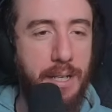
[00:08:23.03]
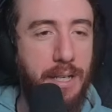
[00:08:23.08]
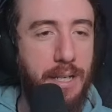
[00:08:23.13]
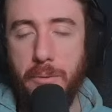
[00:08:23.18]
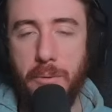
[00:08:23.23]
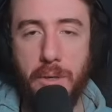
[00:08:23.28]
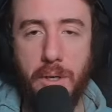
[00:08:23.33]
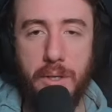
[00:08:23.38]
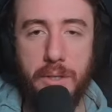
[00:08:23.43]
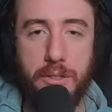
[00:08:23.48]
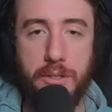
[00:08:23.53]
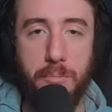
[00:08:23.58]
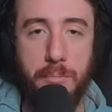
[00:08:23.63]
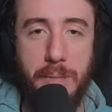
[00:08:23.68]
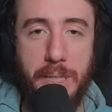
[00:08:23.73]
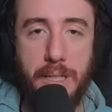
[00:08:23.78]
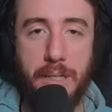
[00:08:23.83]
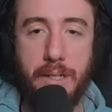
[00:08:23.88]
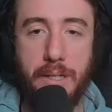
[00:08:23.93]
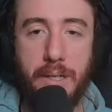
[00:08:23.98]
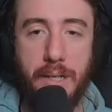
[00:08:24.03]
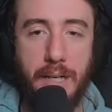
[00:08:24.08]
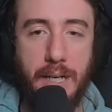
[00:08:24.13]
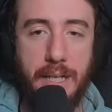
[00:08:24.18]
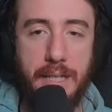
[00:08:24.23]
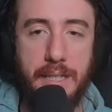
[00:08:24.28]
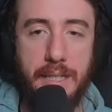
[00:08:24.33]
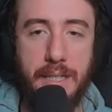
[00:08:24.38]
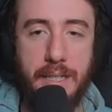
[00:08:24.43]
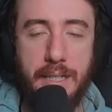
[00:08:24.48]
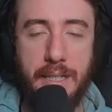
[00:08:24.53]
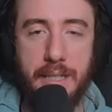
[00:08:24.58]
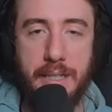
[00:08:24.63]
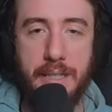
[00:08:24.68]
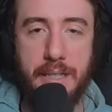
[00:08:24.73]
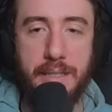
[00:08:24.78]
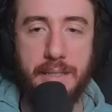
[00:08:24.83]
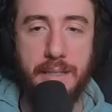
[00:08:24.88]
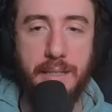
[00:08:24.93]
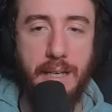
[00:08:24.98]
It would also be a good idea in
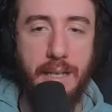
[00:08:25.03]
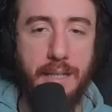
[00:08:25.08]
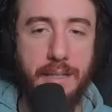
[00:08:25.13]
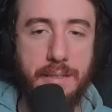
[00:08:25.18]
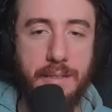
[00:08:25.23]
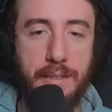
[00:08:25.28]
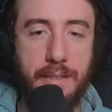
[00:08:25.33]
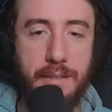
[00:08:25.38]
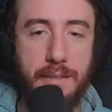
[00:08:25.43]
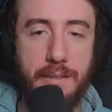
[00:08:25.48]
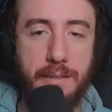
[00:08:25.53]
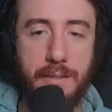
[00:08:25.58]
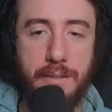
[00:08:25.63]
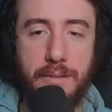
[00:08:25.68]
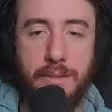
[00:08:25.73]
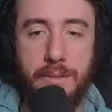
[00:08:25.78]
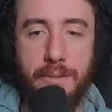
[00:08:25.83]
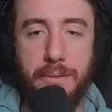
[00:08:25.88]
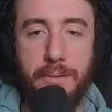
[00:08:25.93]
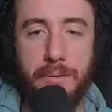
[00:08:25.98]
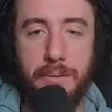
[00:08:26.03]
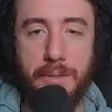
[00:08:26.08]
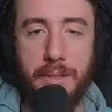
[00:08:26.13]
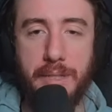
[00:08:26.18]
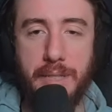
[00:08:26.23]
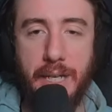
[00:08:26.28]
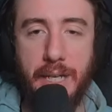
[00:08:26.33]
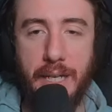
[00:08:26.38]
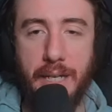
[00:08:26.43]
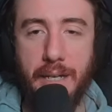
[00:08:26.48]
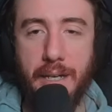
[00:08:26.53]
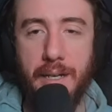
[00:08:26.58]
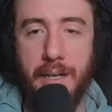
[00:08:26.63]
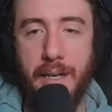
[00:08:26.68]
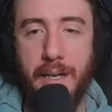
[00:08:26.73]
these cases to get